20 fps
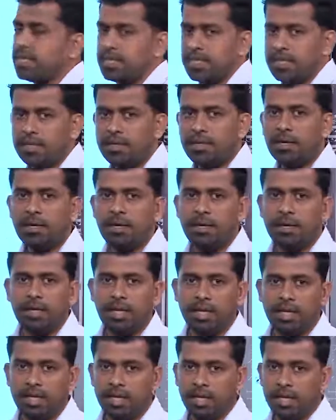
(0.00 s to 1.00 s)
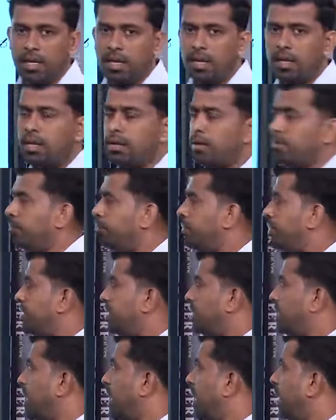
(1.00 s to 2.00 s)
a legal
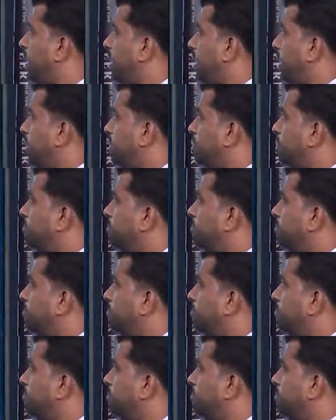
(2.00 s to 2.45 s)
personality.